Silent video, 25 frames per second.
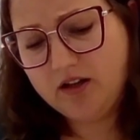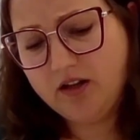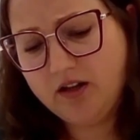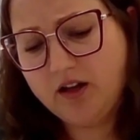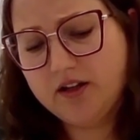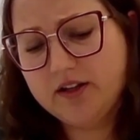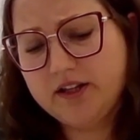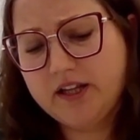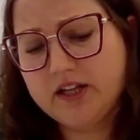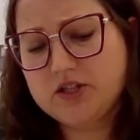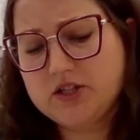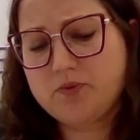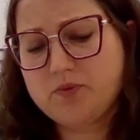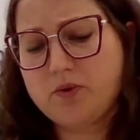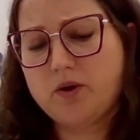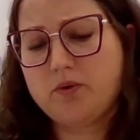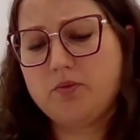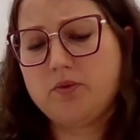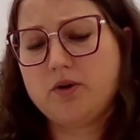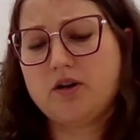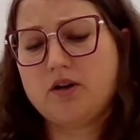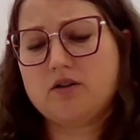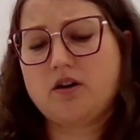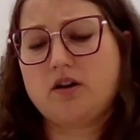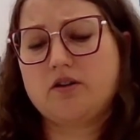That's
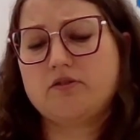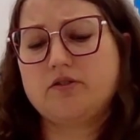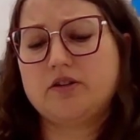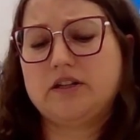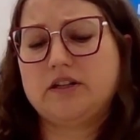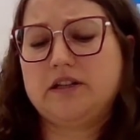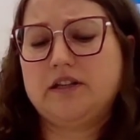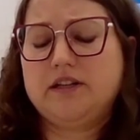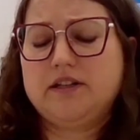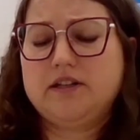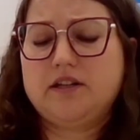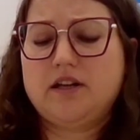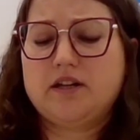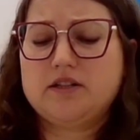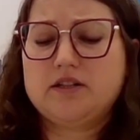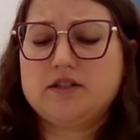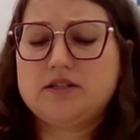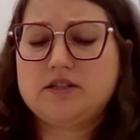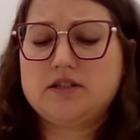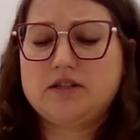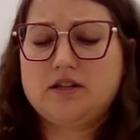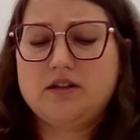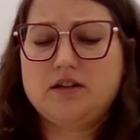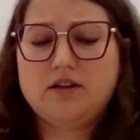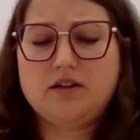why we are currently
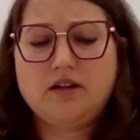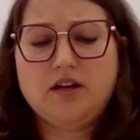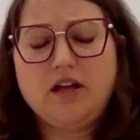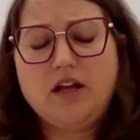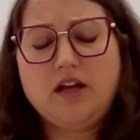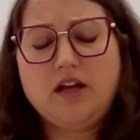not